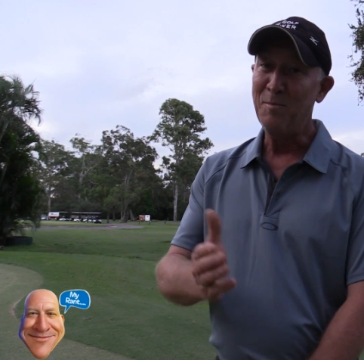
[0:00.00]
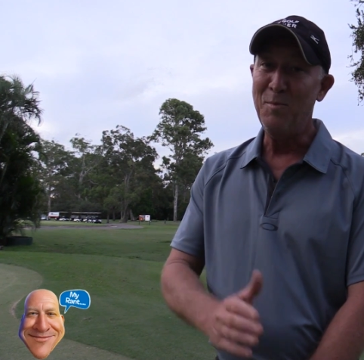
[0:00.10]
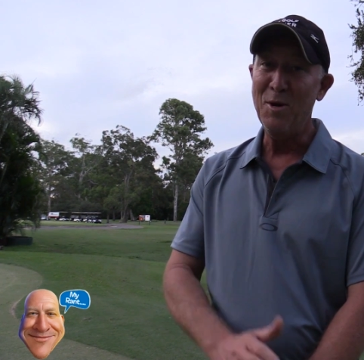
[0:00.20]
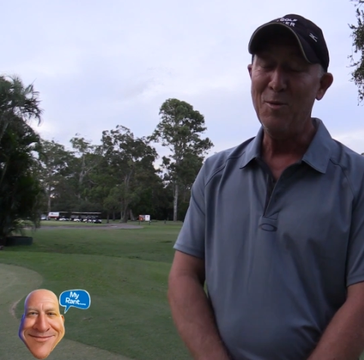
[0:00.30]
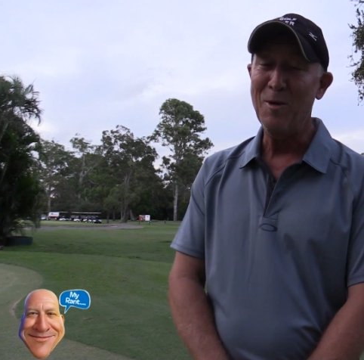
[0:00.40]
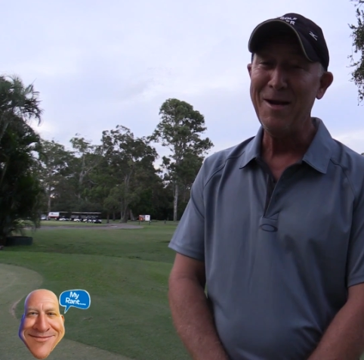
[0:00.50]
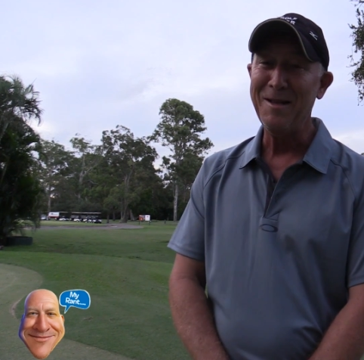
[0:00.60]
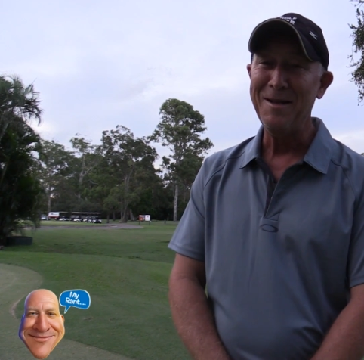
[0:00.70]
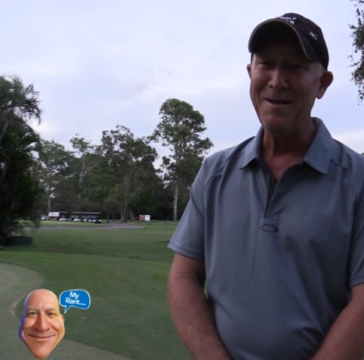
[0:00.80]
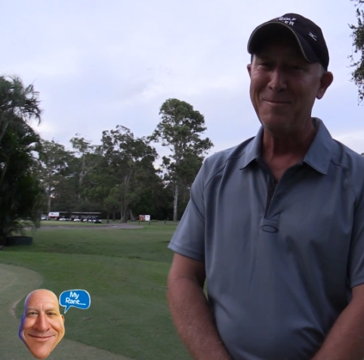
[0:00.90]
Speaker 1: Boo
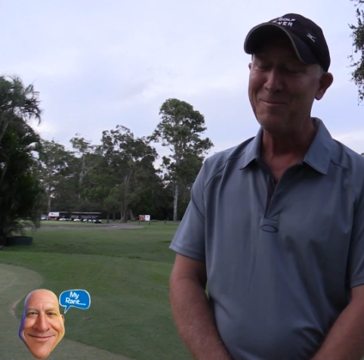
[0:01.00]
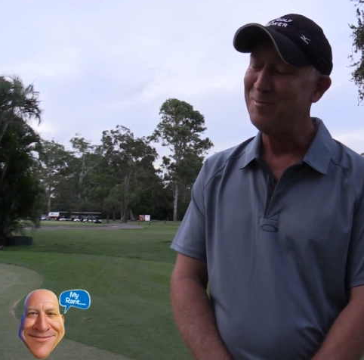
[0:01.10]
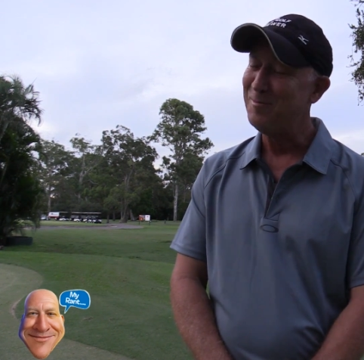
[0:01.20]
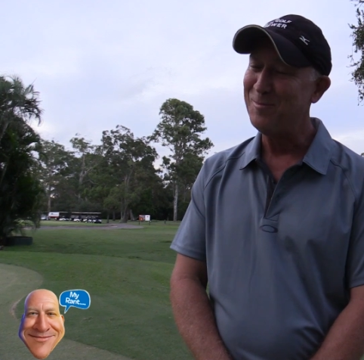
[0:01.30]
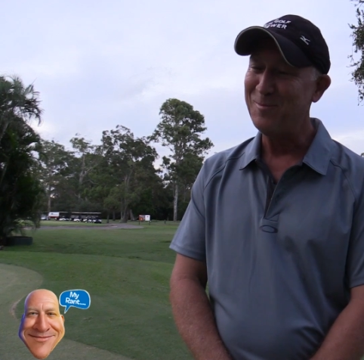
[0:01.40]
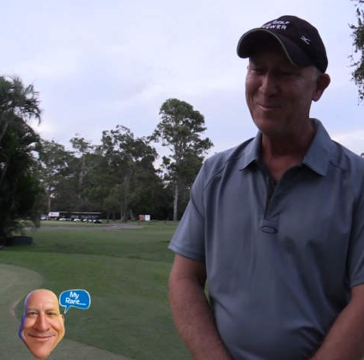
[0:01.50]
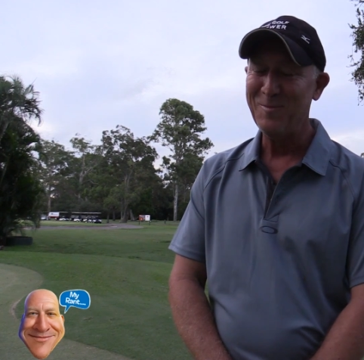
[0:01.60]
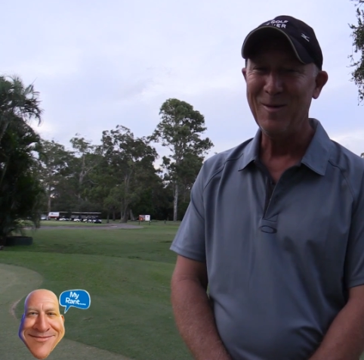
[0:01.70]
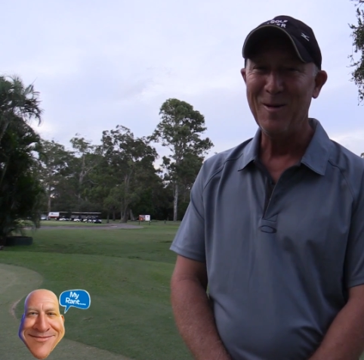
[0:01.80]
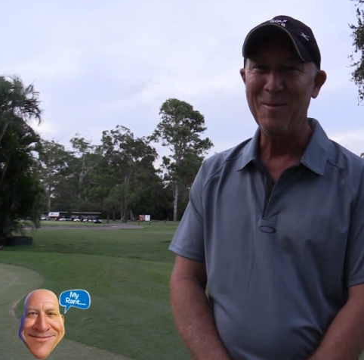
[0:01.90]
Weekley.
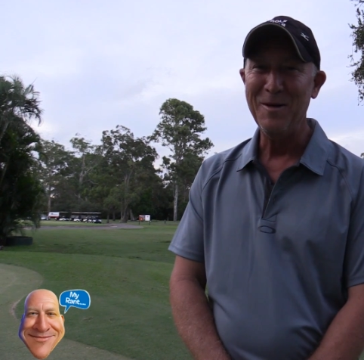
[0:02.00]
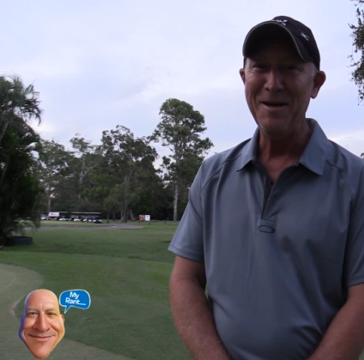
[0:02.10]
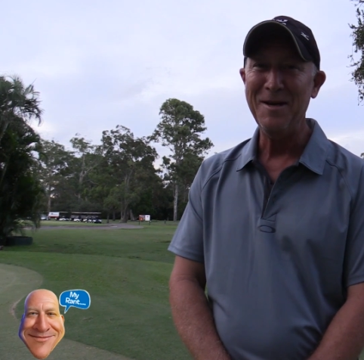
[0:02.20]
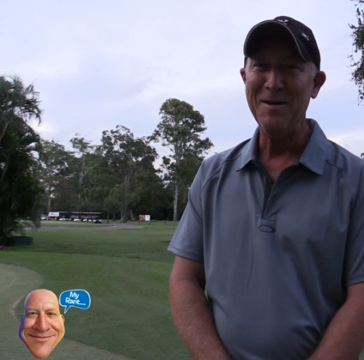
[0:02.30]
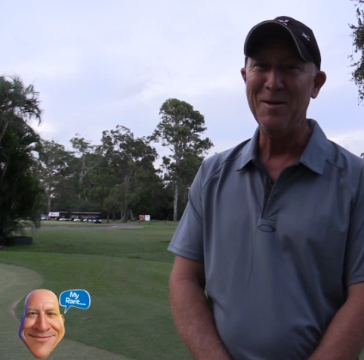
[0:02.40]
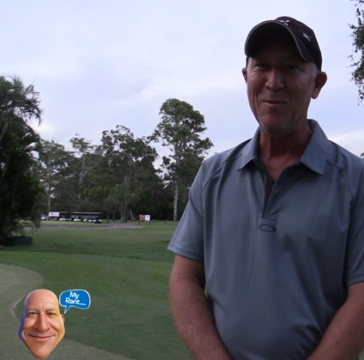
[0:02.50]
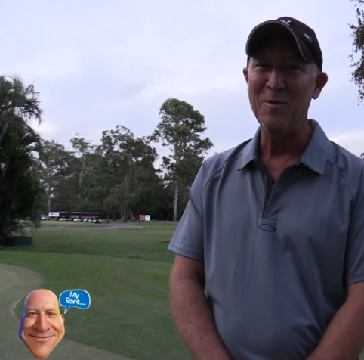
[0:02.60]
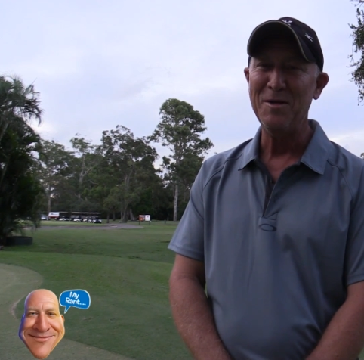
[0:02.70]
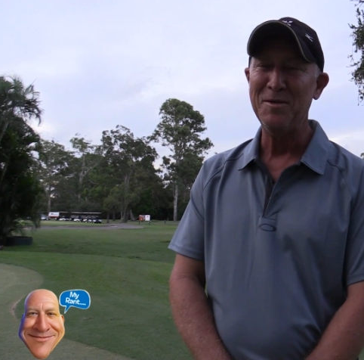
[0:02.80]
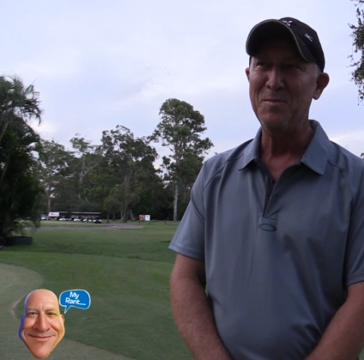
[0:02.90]
I mean,
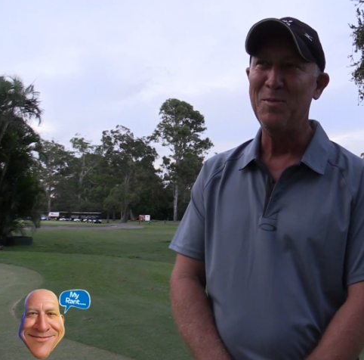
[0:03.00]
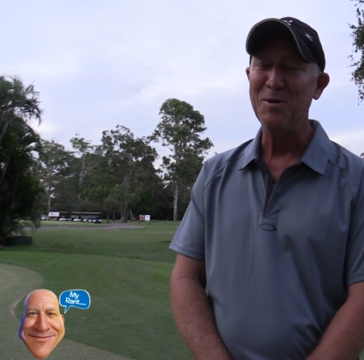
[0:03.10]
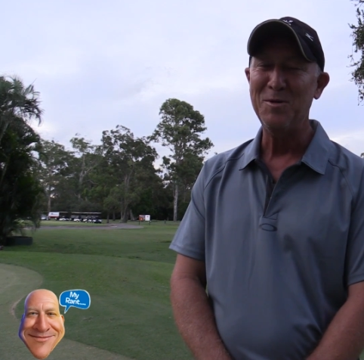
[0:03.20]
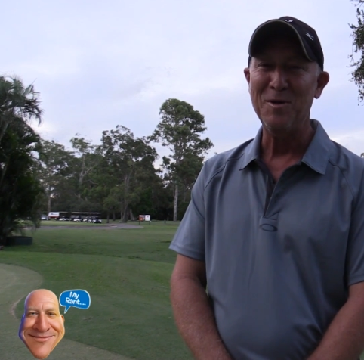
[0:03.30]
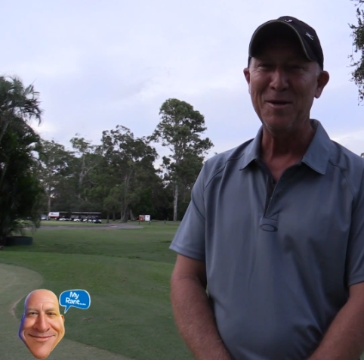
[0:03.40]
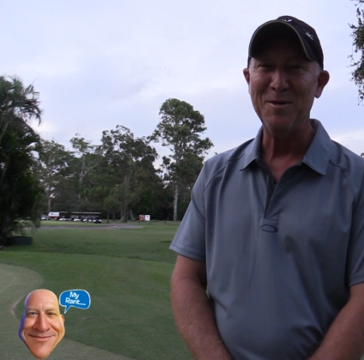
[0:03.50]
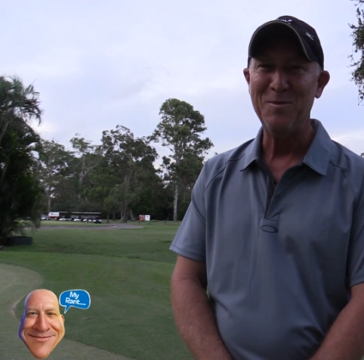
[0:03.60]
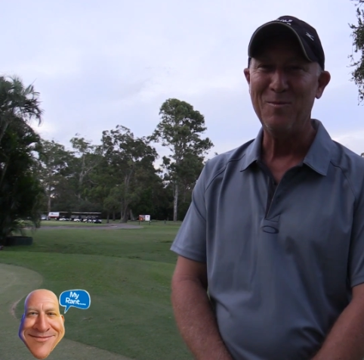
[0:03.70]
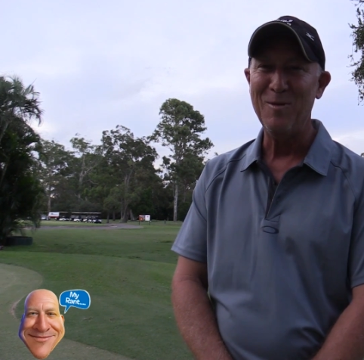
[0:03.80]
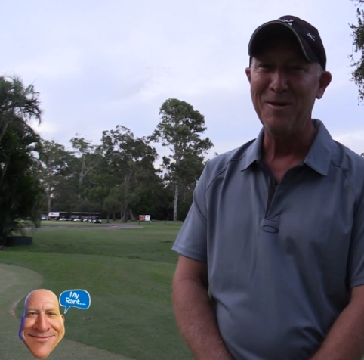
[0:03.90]
Boo's not
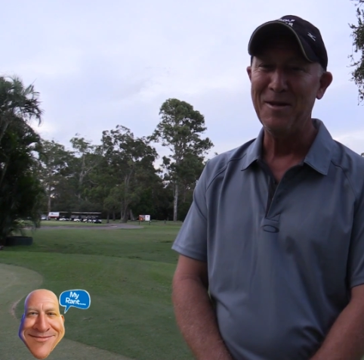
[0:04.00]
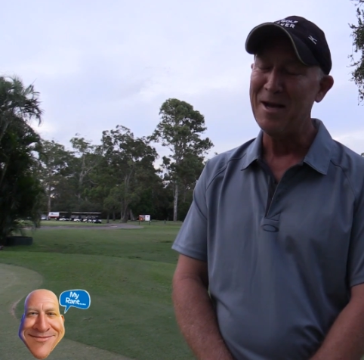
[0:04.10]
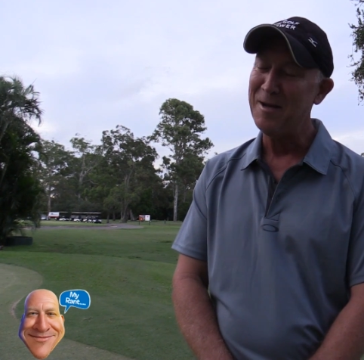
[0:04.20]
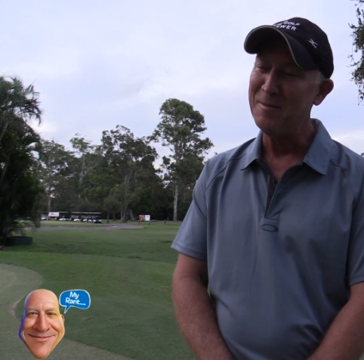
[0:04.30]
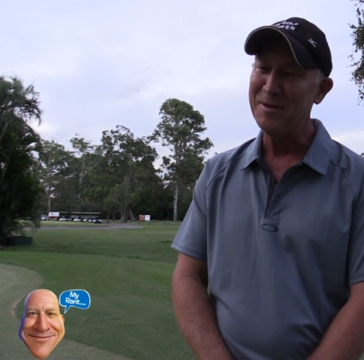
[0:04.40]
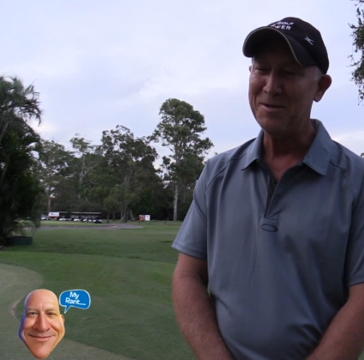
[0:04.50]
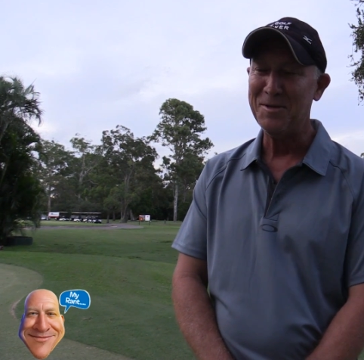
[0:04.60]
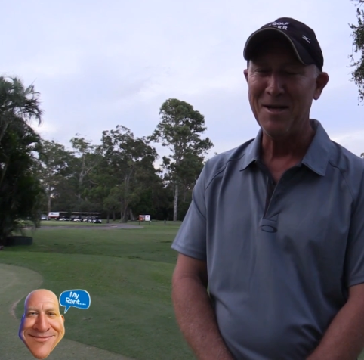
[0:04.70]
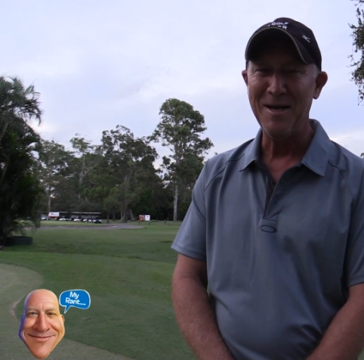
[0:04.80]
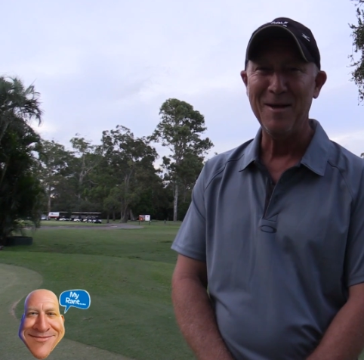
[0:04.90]
his real name.
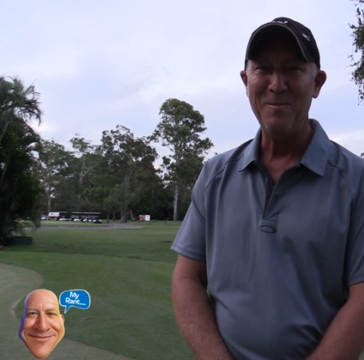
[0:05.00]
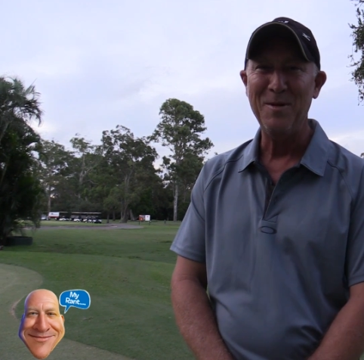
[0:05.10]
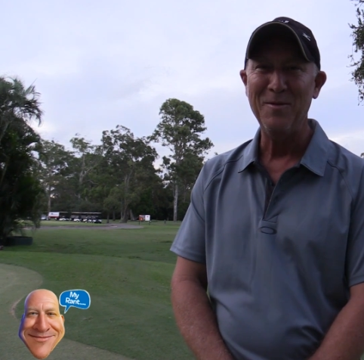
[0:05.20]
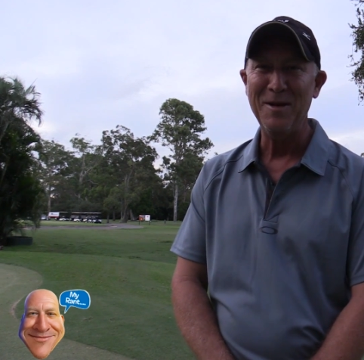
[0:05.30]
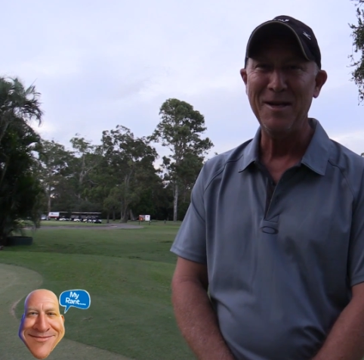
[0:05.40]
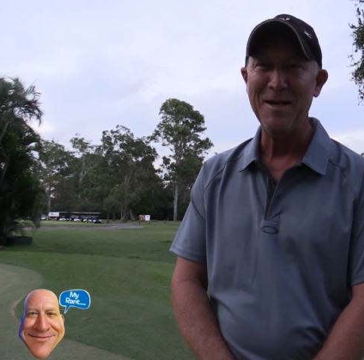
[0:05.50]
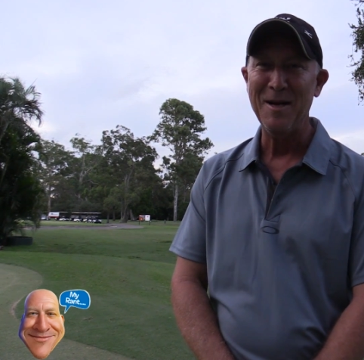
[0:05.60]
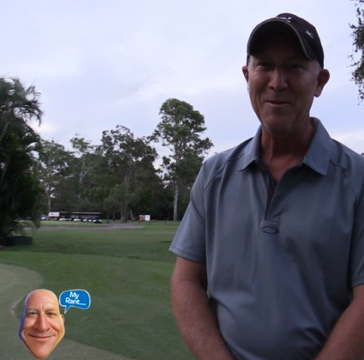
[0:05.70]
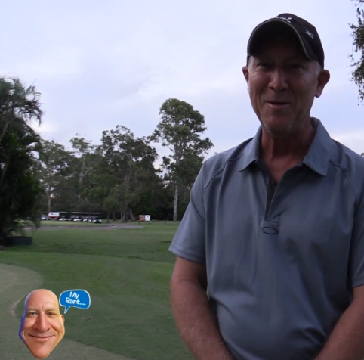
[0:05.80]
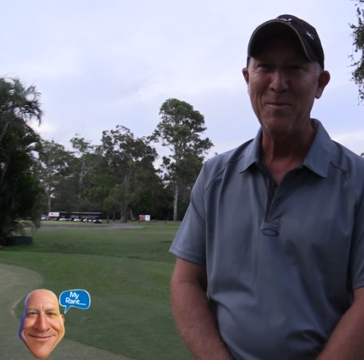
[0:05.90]
It's a bit of a
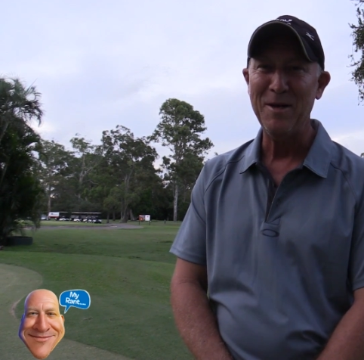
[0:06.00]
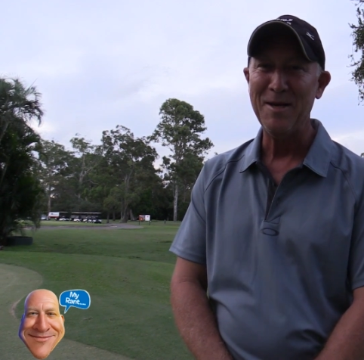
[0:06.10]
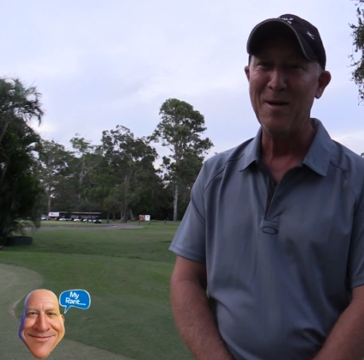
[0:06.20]
nickname that he picked